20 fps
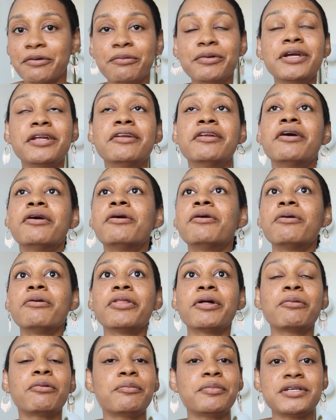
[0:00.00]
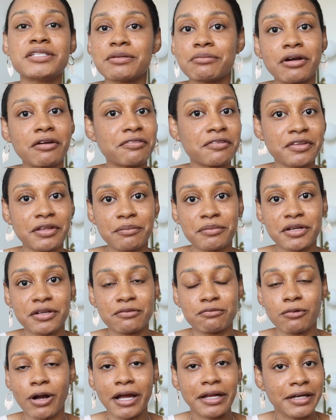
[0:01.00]
We know there will be somewhere for them to
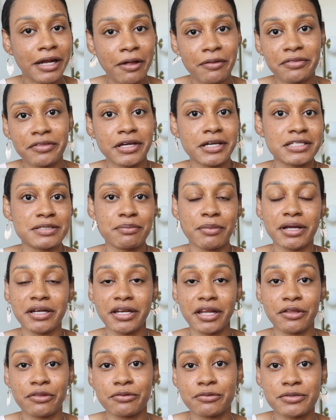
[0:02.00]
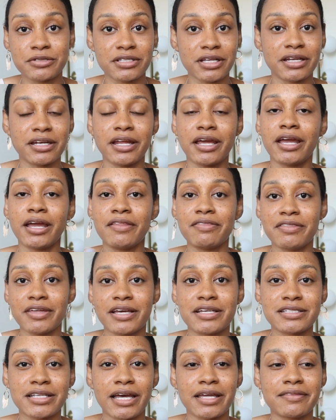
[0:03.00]
write down things Monday through Sunday and
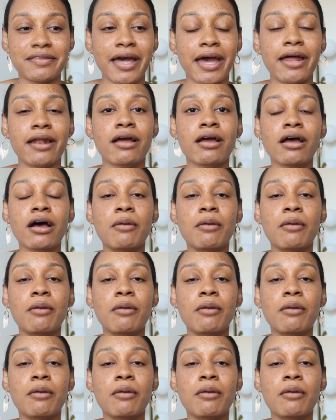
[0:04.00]
things like that.